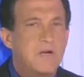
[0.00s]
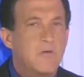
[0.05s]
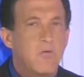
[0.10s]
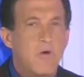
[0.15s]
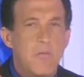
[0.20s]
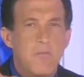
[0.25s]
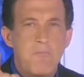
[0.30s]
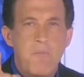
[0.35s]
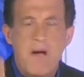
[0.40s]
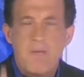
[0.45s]

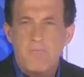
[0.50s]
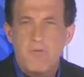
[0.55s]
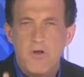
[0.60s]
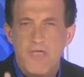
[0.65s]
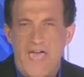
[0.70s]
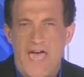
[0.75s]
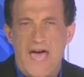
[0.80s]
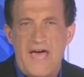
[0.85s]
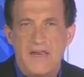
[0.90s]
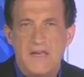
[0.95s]
Remember
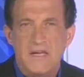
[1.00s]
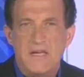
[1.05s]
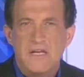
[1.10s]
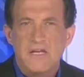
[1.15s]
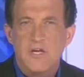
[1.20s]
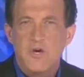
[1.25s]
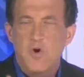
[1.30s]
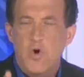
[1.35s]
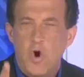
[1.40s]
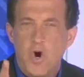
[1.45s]
that.
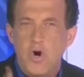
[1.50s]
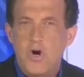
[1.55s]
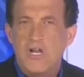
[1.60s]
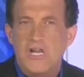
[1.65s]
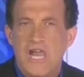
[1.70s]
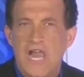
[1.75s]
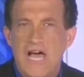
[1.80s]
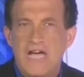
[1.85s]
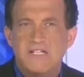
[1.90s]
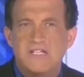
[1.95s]
You heard
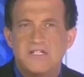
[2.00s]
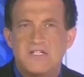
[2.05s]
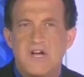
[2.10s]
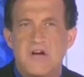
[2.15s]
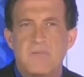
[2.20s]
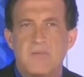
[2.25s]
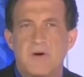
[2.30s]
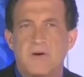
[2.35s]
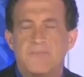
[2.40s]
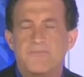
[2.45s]
it last
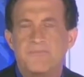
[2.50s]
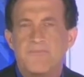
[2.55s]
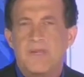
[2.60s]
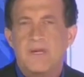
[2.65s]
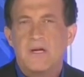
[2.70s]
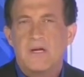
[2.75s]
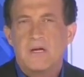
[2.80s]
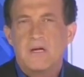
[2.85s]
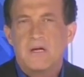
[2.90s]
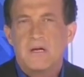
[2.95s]
summer.
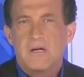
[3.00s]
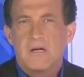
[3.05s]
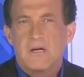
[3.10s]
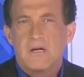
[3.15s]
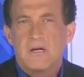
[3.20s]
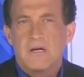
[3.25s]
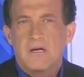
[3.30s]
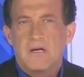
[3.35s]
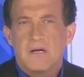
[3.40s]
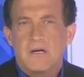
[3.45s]

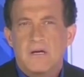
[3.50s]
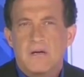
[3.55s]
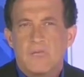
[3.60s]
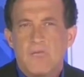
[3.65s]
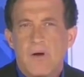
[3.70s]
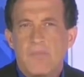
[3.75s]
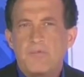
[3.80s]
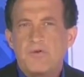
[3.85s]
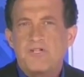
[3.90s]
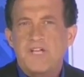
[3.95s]

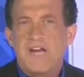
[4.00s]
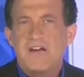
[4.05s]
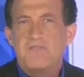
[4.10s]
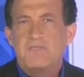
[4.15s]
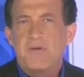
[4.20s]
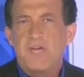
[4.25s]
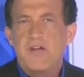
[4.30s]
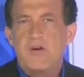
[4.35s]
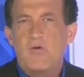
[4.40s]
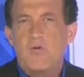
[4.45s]

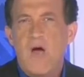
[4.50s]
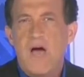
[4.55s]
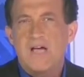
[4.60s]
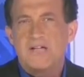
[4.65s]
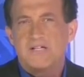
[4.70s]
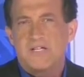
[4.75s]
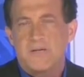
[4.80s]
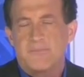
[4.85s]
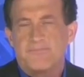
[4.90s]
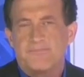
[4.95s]
Representative Peter
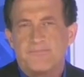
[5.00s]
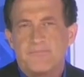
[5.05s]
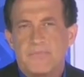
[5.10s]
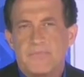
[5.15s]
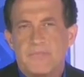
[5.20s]
Roskam,